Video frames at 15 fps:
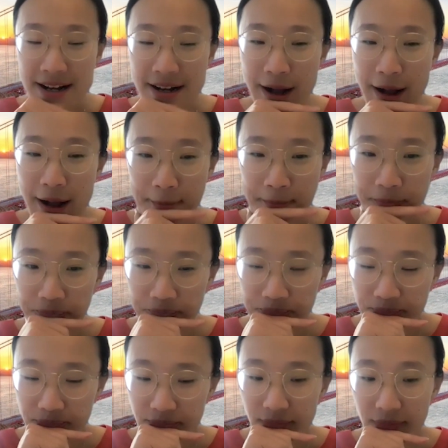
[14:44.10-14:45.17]

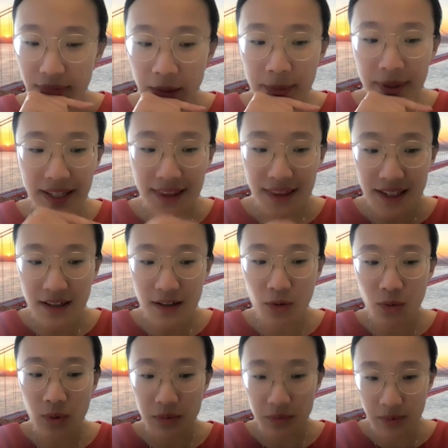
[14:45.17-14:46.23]
But I think
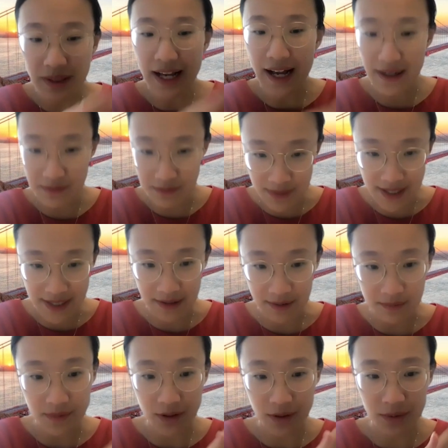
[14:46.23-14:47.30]
when we had met
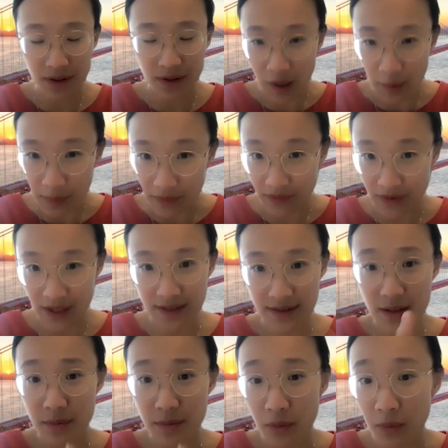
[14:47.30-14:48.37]
him, there were a couple of things.
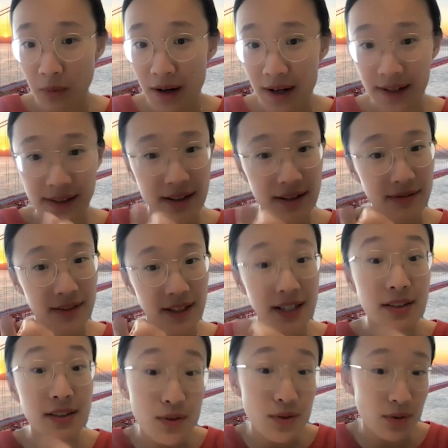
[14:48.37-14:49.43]
Number one,
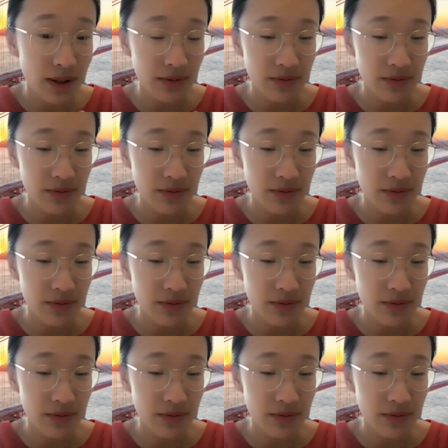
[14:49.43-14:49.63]
his story